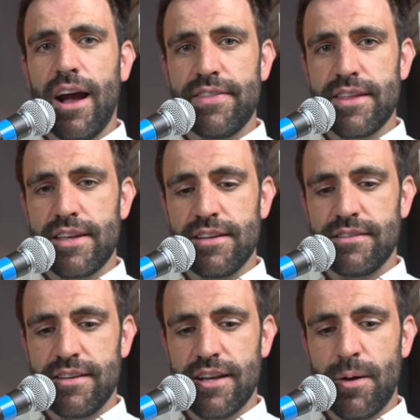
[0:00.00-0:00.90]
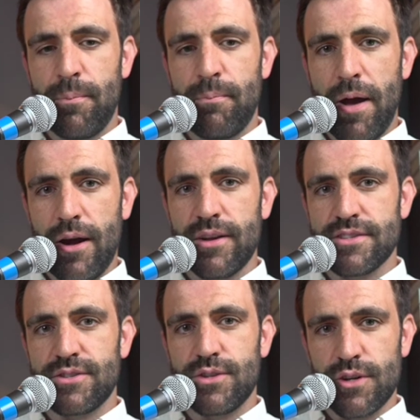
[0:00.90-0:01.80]
I think he did about
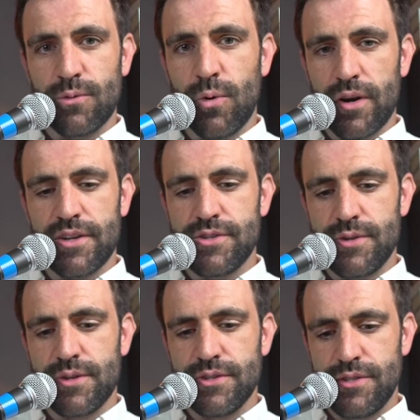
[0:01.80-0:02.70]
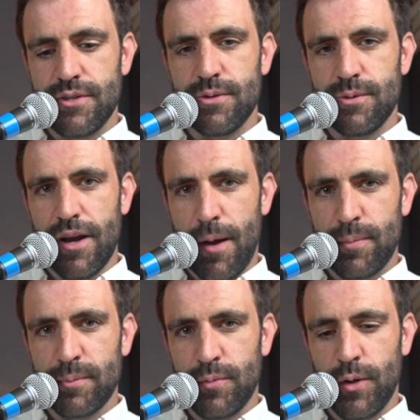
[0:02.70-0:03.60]
as good a work as you can do
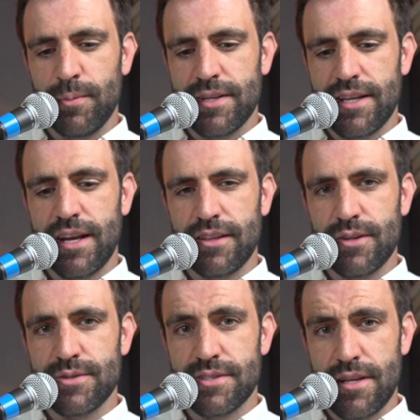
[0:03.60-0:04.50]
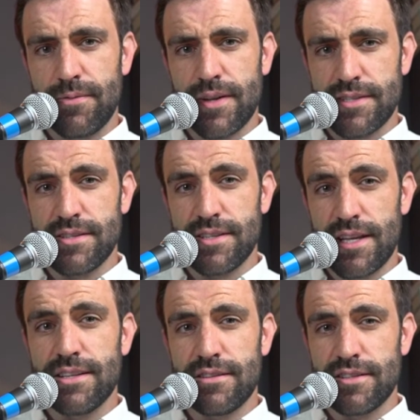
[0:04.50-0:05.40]
up in Pullman, getting those defenses
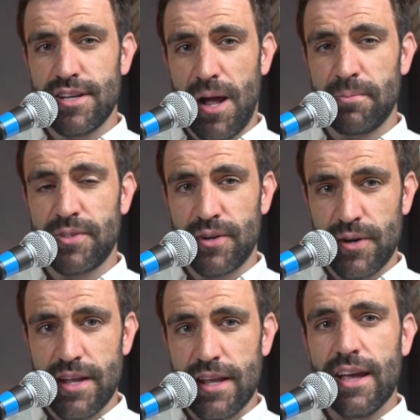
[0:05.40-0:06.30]
into the top 30.